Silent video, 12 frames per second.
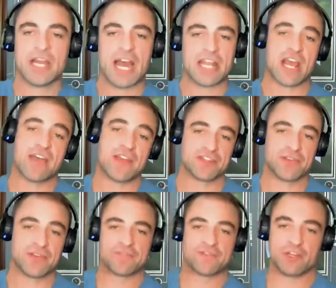And that's what you
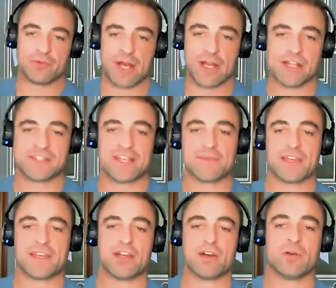have to do, right? And the same
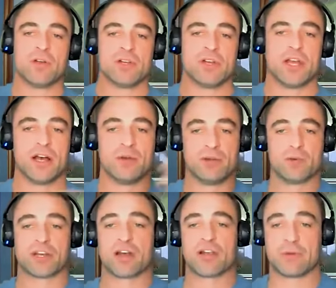thing, we
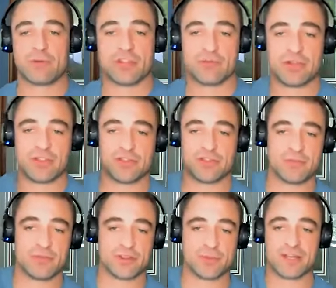work on like
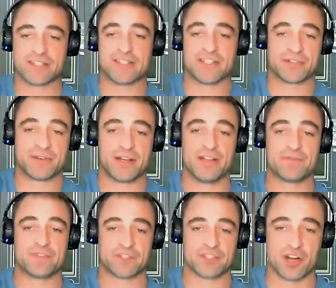with a business, right? You have
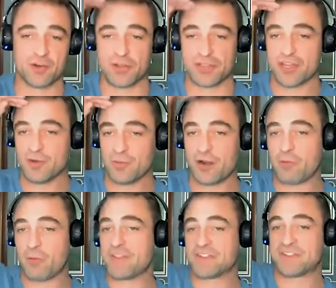to start with what I
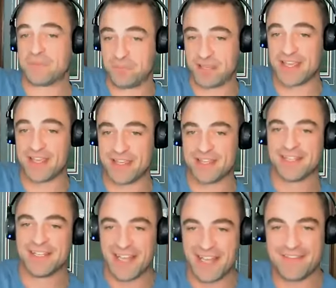want this to be
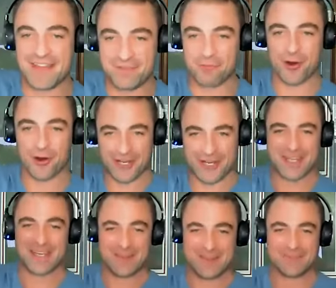and then work
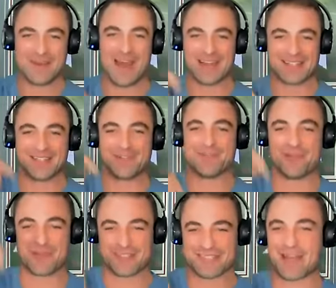back to, well,
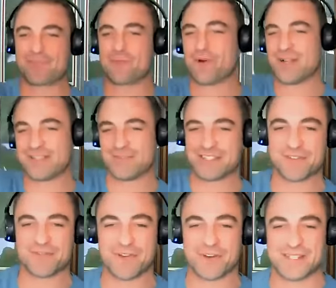what's step one? What's
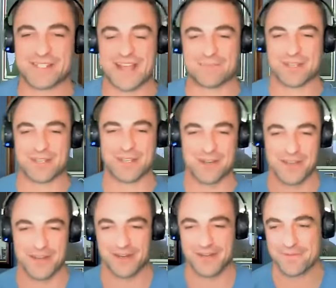the first step to go there,